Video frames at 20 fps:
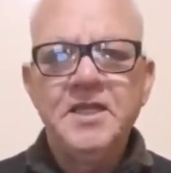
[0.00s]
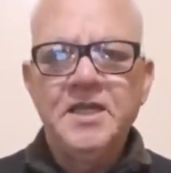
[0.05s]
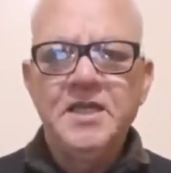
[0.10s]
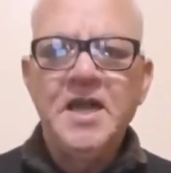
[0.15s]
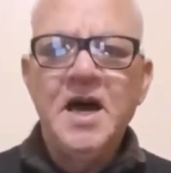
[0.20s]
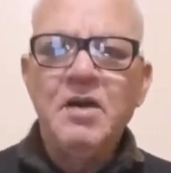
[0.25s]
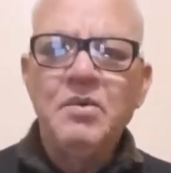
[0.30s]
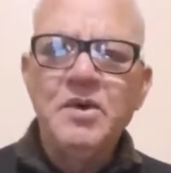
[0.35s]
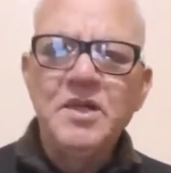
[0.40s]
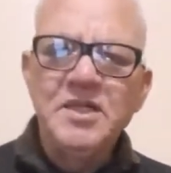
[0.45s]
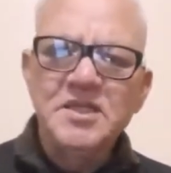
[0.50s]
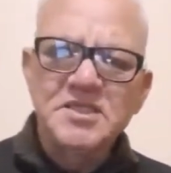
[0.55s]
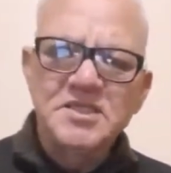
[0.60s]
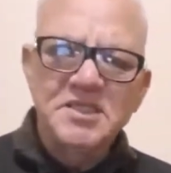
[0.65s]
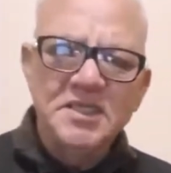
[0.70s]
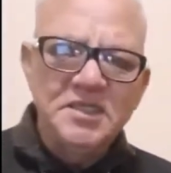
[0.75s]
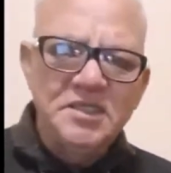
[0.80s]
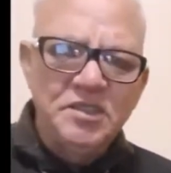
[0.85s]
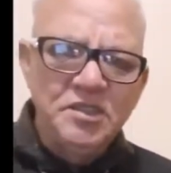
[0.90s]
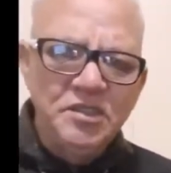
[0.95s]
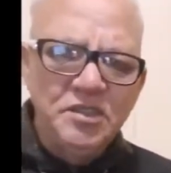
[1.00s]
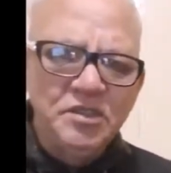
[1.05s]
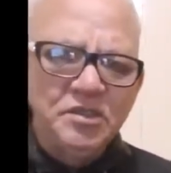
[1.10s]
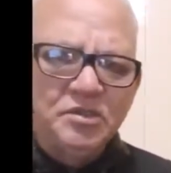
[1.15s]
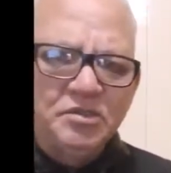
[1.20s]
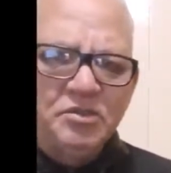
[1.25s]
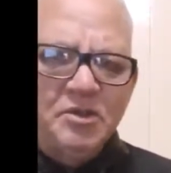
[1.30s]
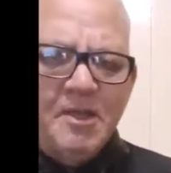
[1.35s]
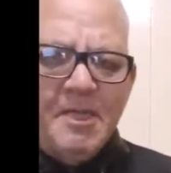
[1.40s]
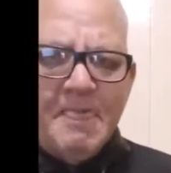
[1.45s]
And I want to say to
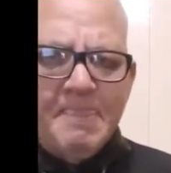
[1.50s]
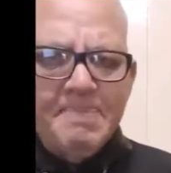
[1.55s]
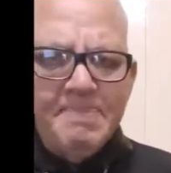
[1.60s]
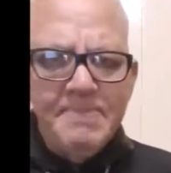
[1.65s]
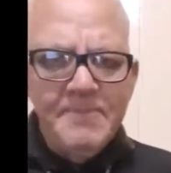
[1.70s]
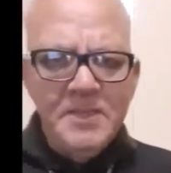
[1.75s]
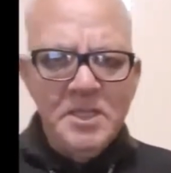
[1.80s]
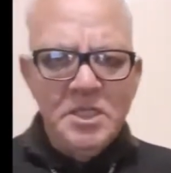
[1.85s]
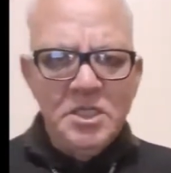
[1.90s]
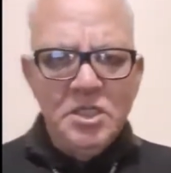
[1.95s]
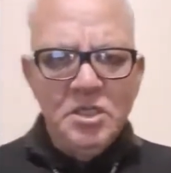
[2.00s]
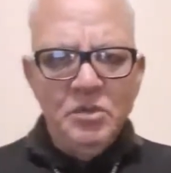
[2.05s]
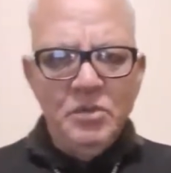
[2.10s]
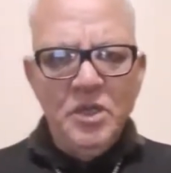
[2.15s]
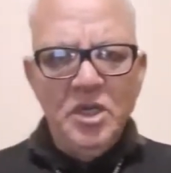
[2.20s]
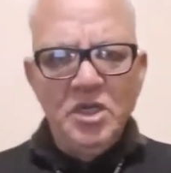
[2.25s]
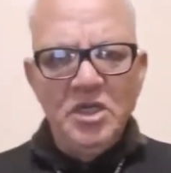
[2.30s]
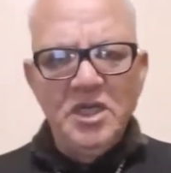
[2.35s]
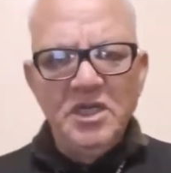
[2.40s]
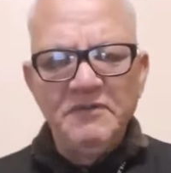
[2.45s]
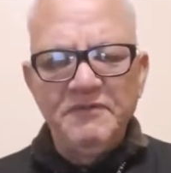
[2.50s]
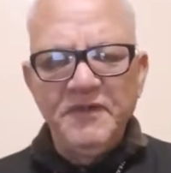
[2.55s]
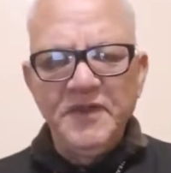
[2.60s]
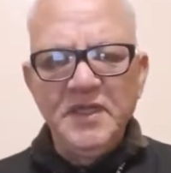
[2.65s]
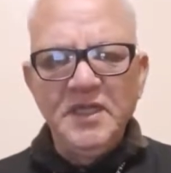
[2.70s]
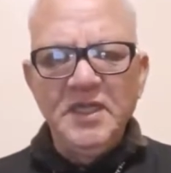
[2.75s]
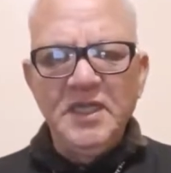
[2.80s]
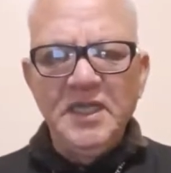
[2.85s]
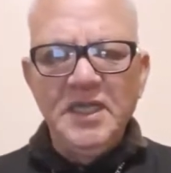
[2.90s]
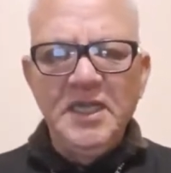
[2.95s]
you, we are
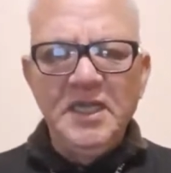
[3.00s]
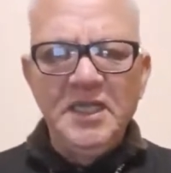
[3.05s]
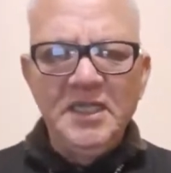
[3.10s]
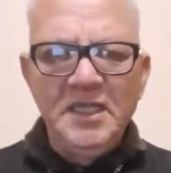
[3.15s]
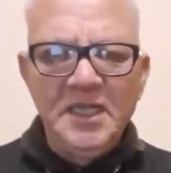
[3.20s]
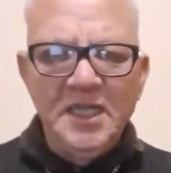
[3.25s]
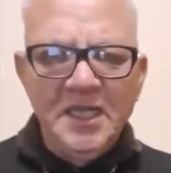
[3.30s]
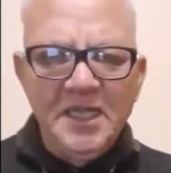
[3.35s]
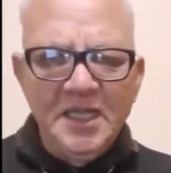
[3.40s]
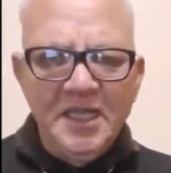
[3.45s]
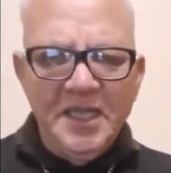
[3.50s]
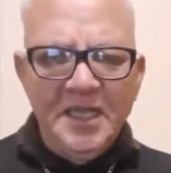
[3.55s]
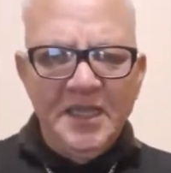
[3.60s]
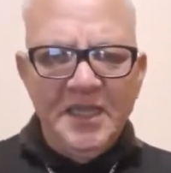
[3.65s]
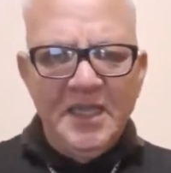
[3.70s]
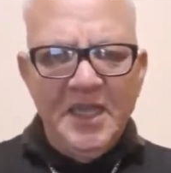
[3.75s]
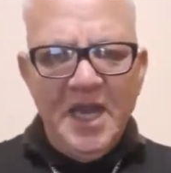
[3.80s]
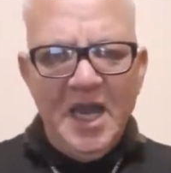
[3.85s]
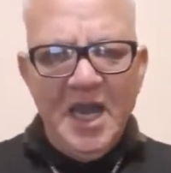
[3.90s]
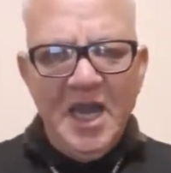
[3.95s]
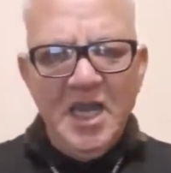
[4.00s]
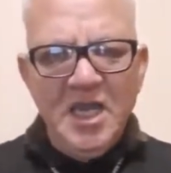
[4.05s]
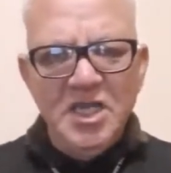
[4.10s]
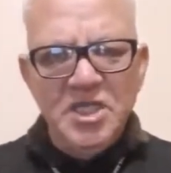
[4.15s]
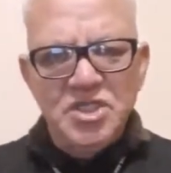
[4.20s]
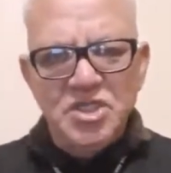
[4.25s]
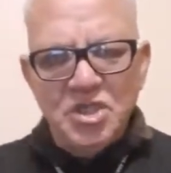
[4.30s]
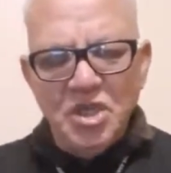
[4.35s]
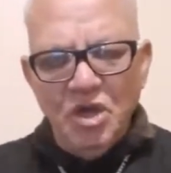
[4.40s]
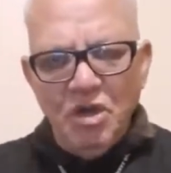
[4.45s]
living in the
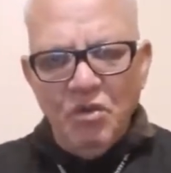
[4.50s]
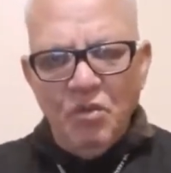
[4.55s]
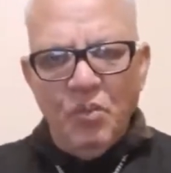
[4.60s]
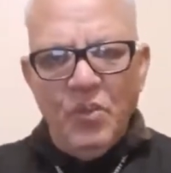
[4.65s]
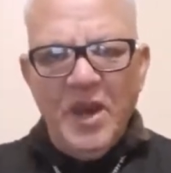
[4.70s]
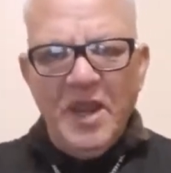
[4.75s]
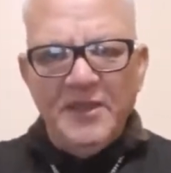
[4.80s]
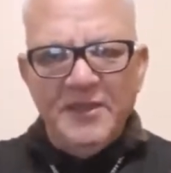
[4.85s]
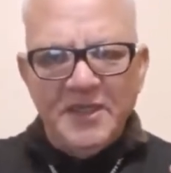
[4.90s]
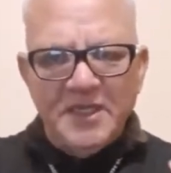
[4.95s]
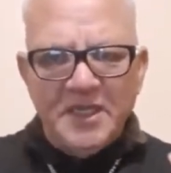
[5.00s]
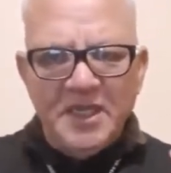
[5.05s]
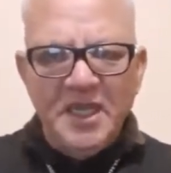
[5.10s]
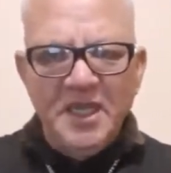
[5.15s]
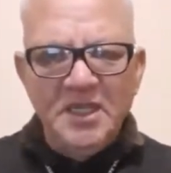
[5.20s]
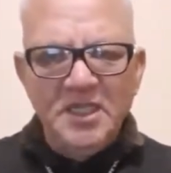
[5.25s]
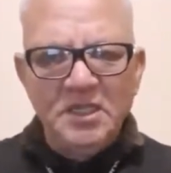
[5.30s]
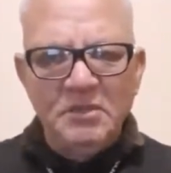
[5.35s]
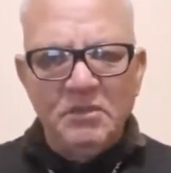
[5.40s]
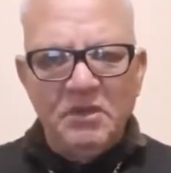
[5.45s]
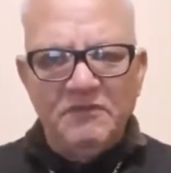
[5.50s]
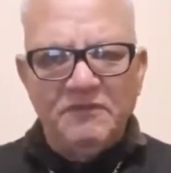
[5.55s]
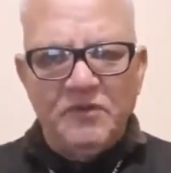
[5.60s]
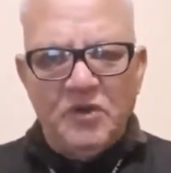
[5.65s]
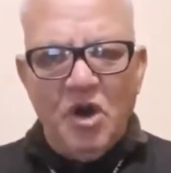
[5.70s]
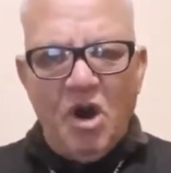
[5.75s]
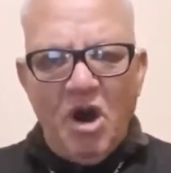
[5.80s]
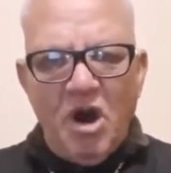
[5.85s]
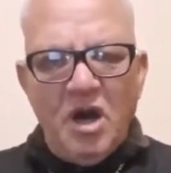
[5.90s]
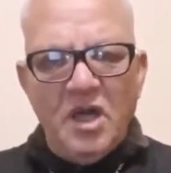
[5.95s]
age where the kingdom of
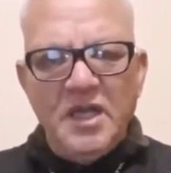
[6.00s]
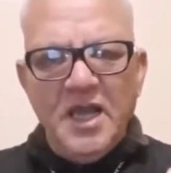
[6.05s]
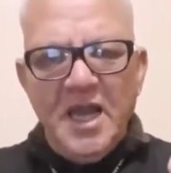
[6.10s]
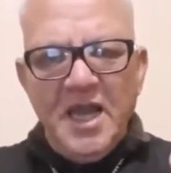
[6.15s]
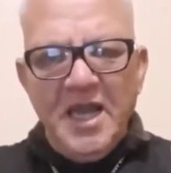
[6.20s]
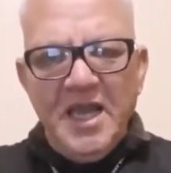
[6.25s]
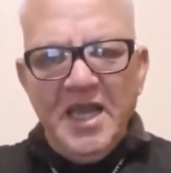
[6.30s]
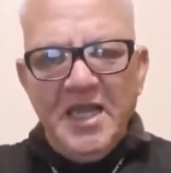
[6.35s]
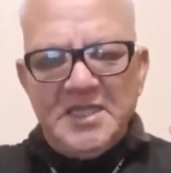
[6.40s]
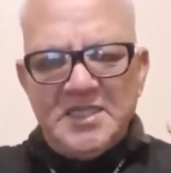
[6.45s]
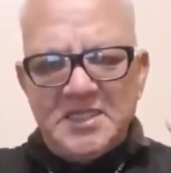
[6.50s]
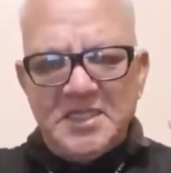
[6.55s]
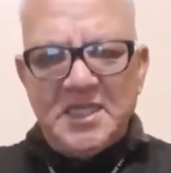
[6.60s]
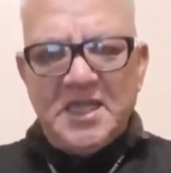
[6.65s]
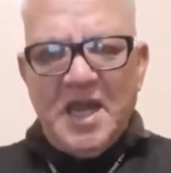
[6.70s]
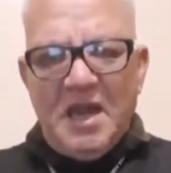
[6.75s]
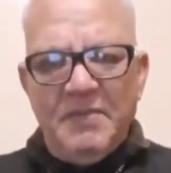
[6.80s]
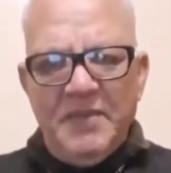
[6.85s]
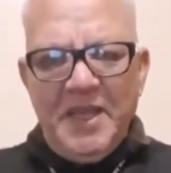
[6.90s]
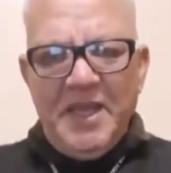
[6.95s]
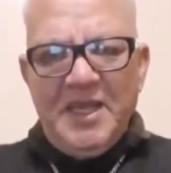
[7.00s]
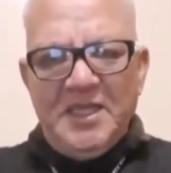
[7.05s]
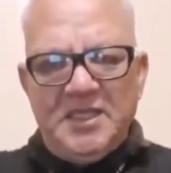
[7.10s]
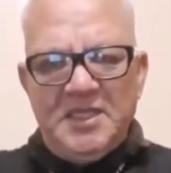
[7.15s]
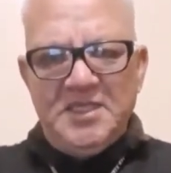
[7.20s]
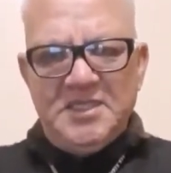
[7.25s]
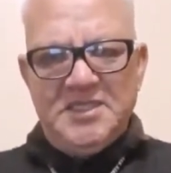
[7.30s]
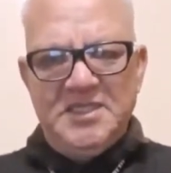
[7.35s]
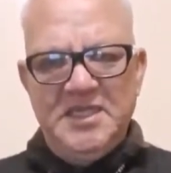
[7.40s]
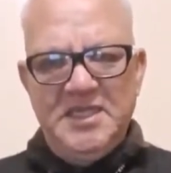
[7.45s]
God is coming. It
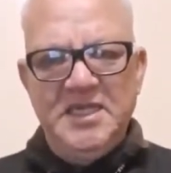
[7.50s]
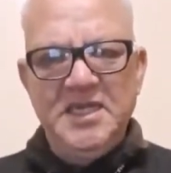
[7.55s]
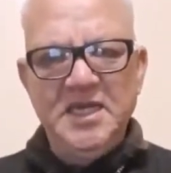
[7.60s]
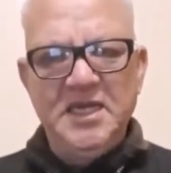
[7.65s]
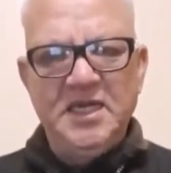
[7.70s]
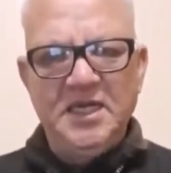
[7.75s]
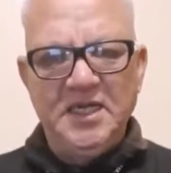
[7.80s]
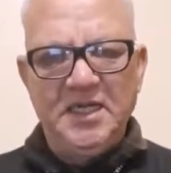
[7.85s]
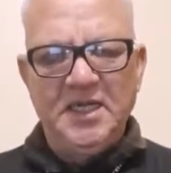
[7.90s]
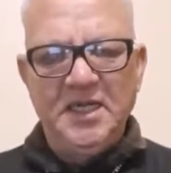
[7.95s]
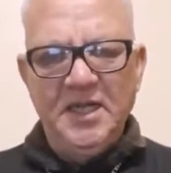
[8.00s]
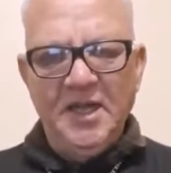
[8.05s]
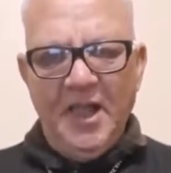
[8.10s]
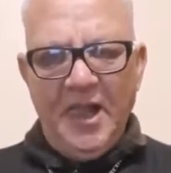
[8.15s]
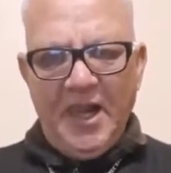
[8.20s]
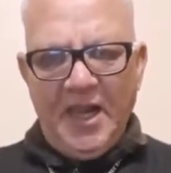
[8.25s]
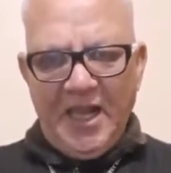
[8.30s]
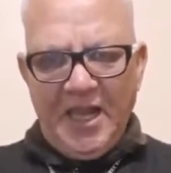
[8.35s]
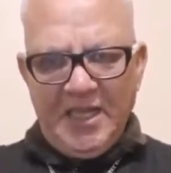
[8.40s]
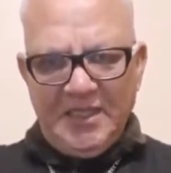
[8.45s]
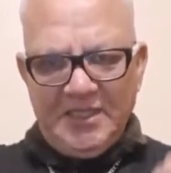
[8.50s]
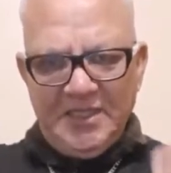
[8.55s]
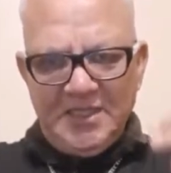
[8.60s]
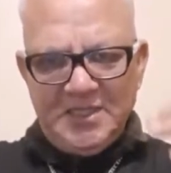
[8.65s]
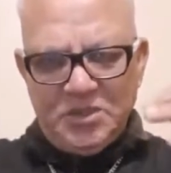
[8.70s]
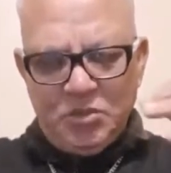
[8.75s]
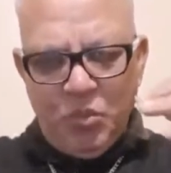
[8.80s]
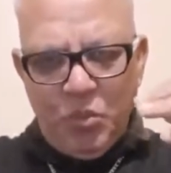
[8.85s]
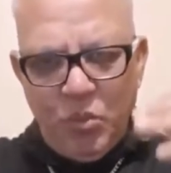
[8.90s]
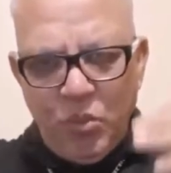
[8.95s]
is here it
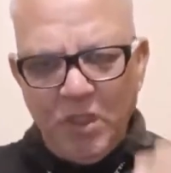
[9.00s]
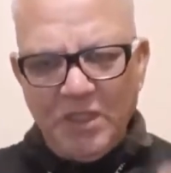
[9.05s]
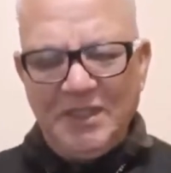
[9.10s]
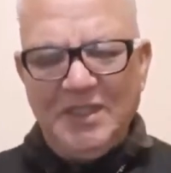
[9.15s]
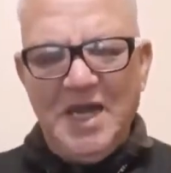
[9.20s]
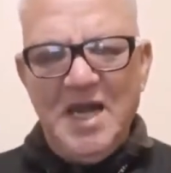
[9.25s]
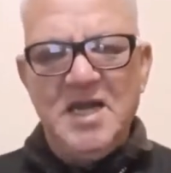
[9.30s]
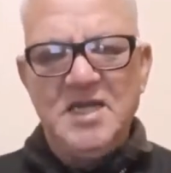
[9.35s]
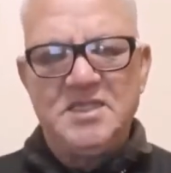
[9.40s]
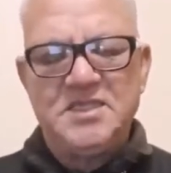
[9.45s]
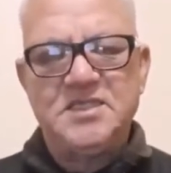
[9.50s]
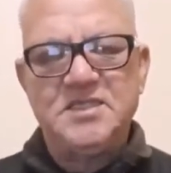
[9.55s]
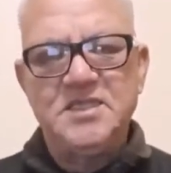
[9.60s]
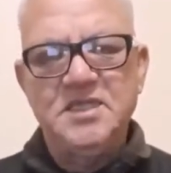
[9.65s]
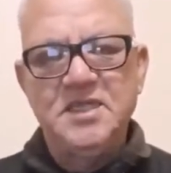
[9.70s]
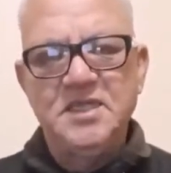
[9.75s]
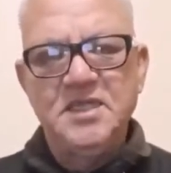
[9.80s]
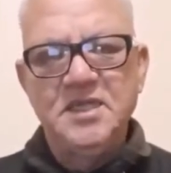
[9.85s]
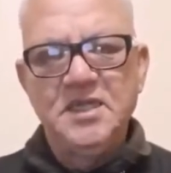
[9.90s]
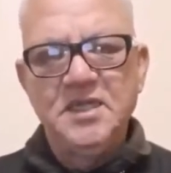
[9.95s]
is with us.